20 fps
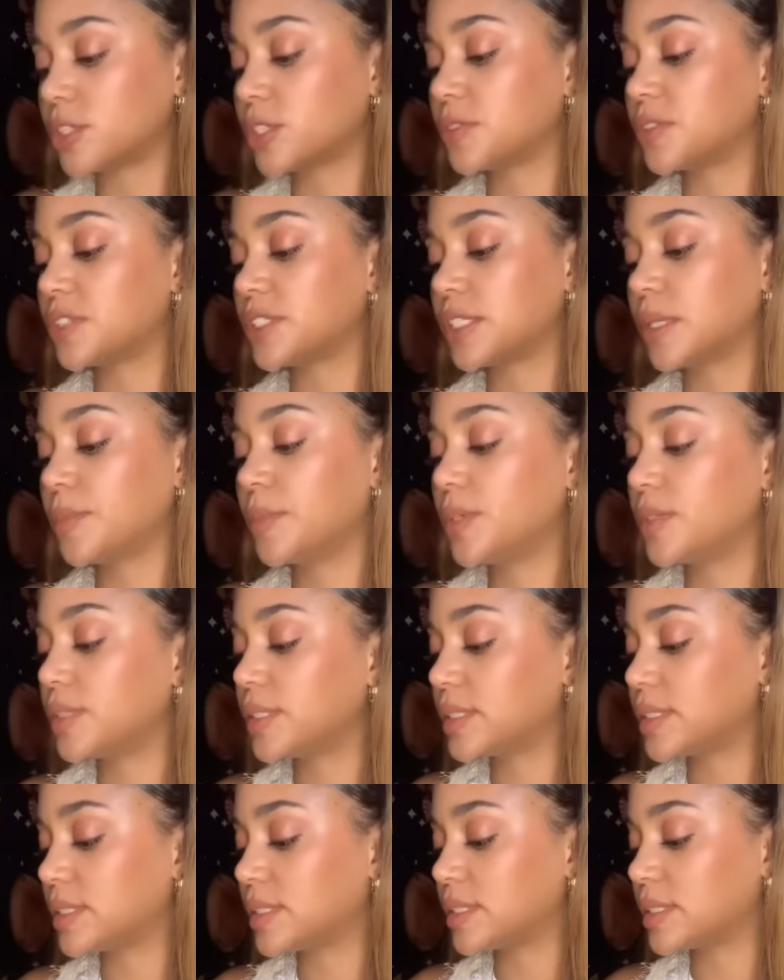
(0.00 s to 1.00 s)
For some of you,
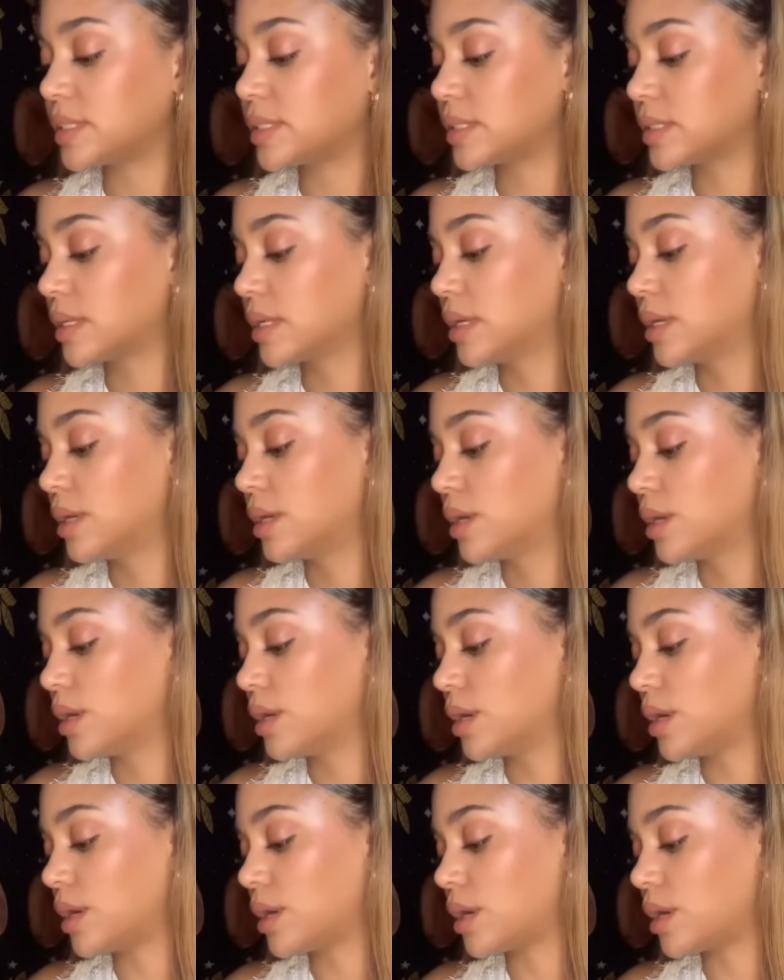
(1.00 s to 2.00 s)
this is
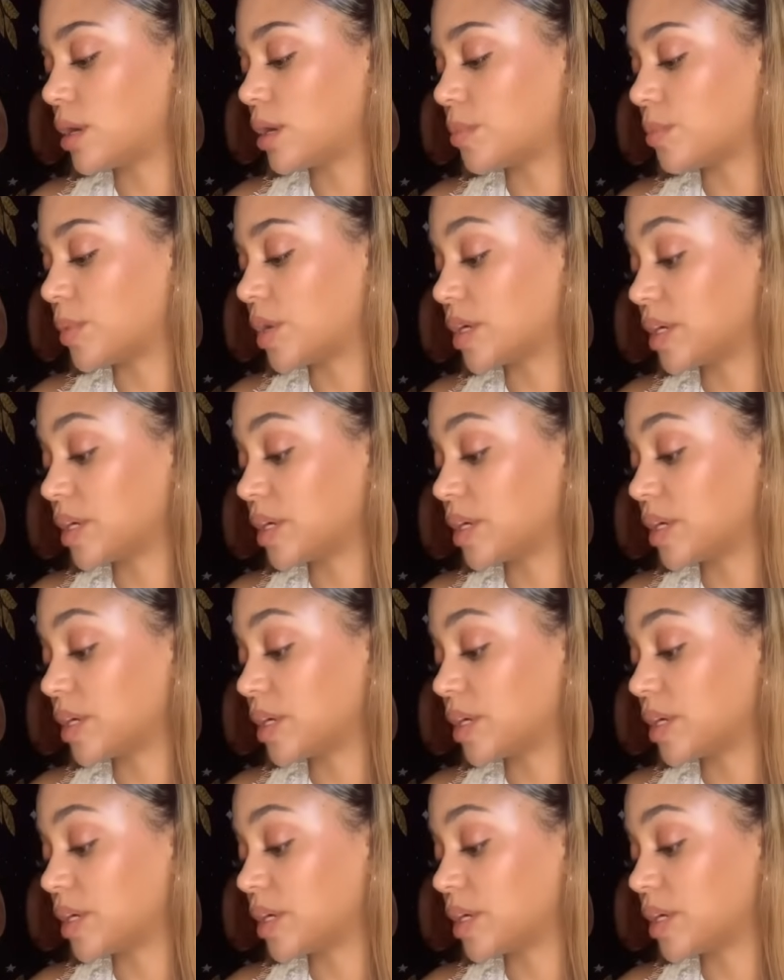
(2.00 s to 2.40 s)
a